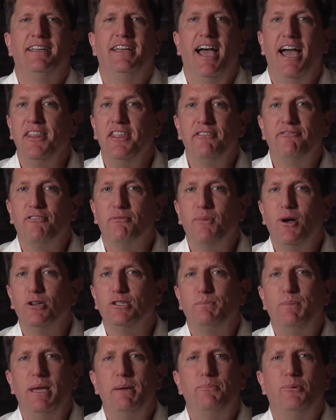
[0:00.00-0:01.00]
I think for
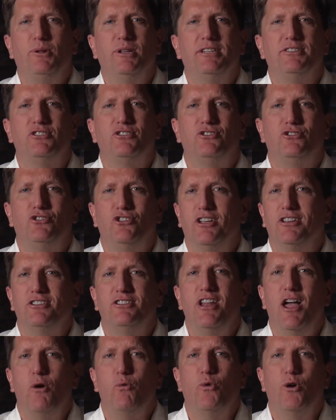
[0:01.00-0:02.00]
most people, it's just
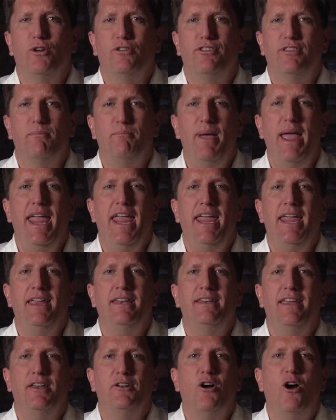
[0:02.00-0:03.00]
not worth the
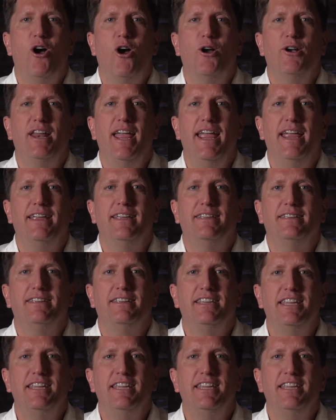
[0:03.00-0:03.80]
pain and heartache